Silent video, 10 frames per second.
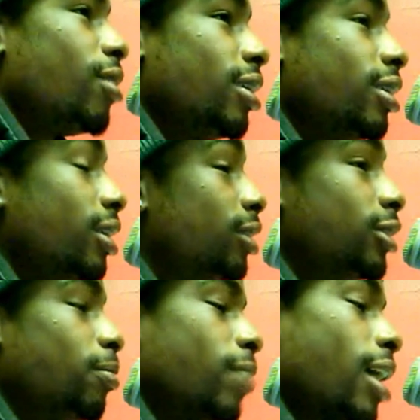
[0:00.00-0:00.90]
And it
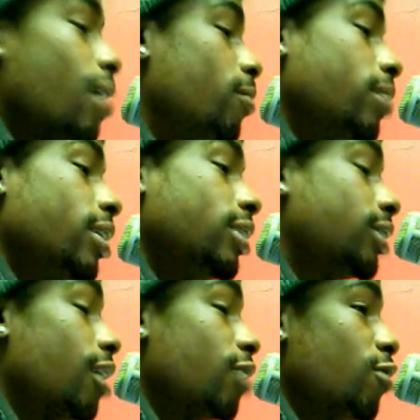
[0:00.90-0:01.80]
just came from there.
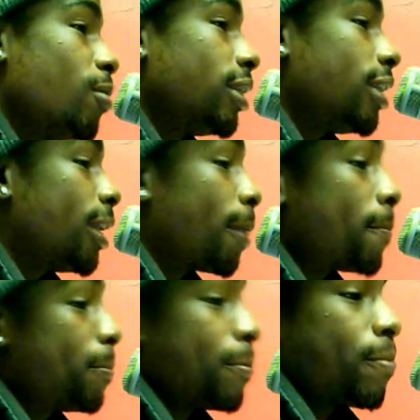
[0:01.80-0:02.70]
Started doing my thing
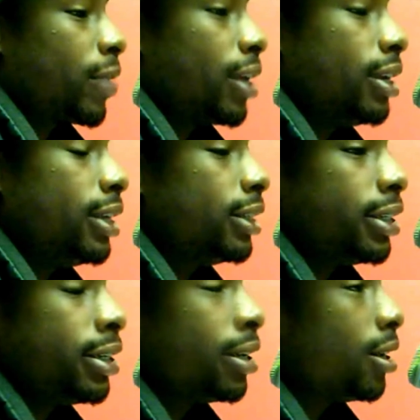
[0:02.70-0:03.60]
in
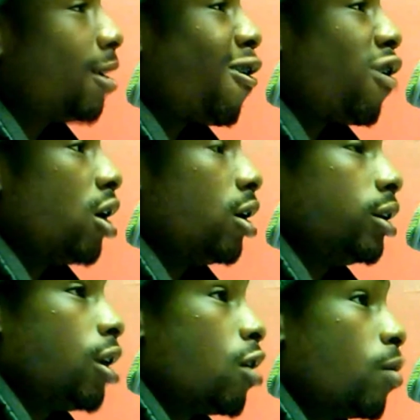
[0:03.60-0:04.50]
DC.
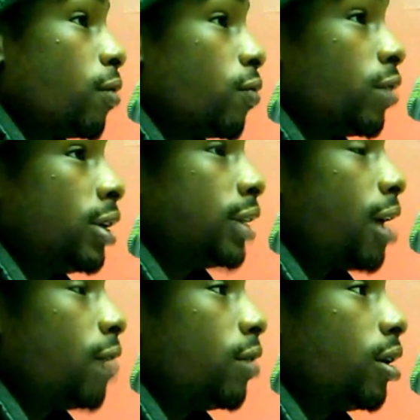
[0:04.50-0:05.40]
Along with my friends, I
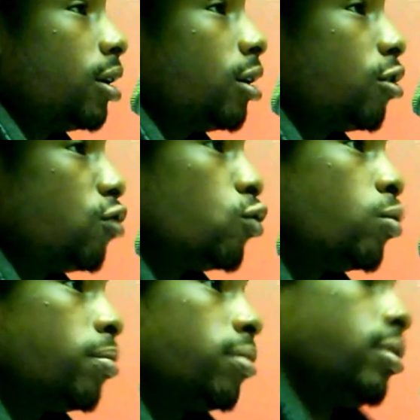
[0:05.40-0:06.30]
have a
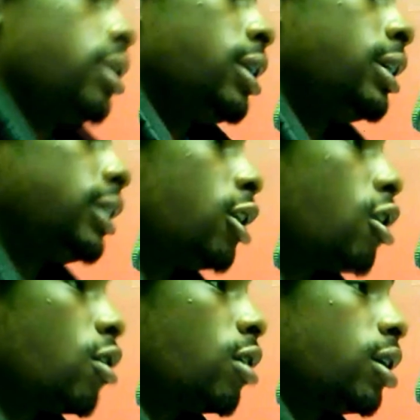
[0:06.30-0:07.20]
group in DC
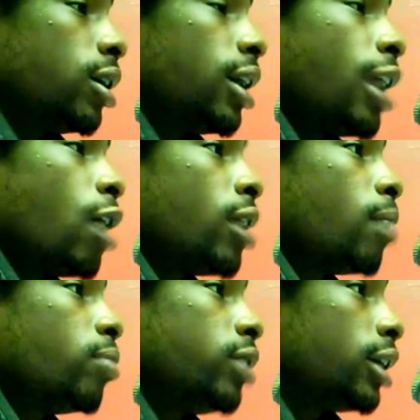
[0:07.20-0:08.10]
called
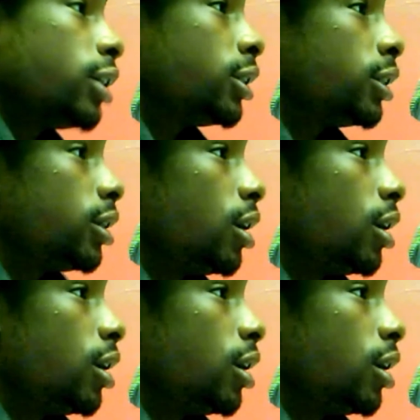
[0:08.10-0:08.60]
Cloud9 Productions.